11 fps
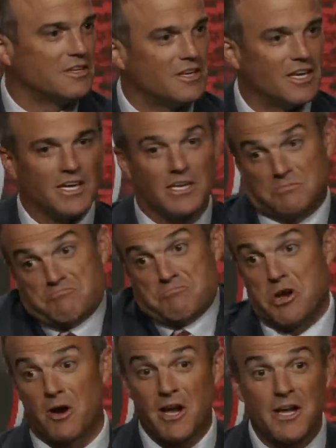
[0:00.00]
And
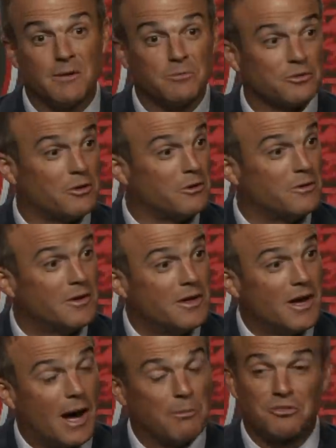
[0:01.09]
here I am. So
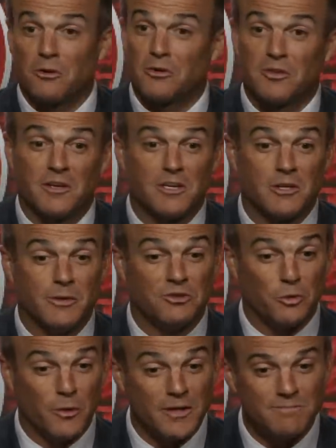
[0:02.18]
I'm sure it's going to
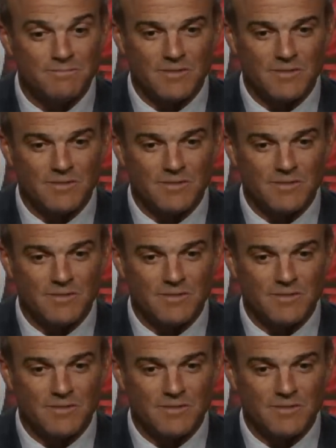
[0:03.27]
enjoy it.